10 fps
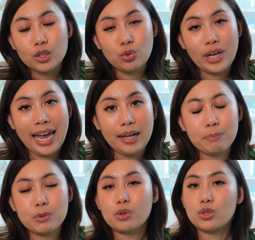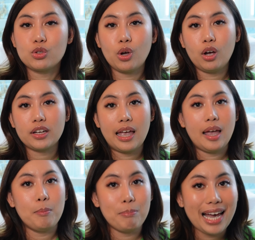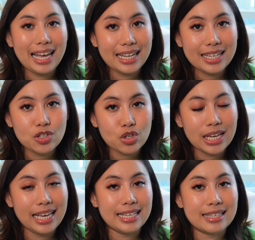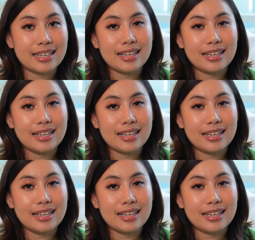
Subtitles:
to help your dog manage his